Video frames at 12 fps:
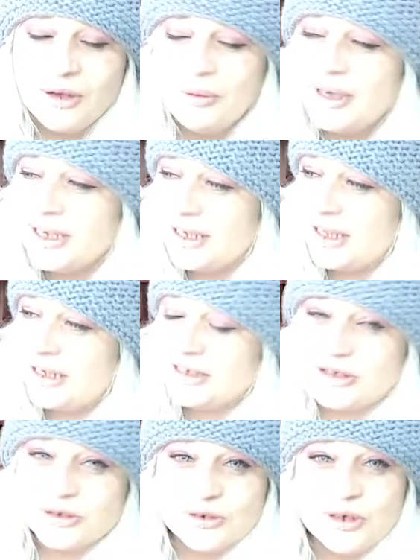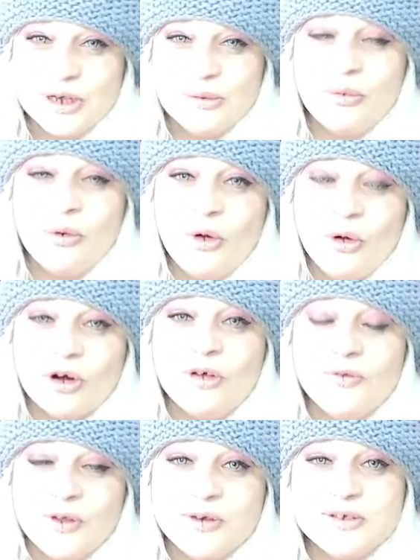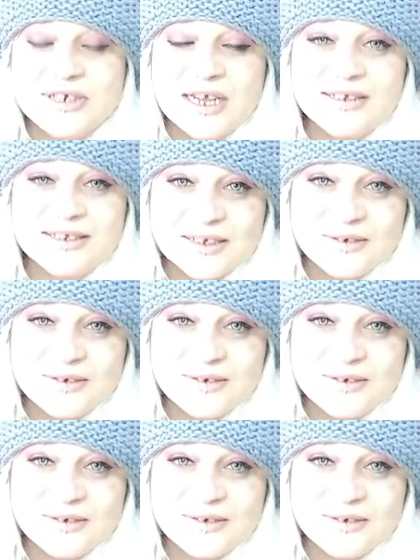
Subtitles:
We're going to get into more of those talents,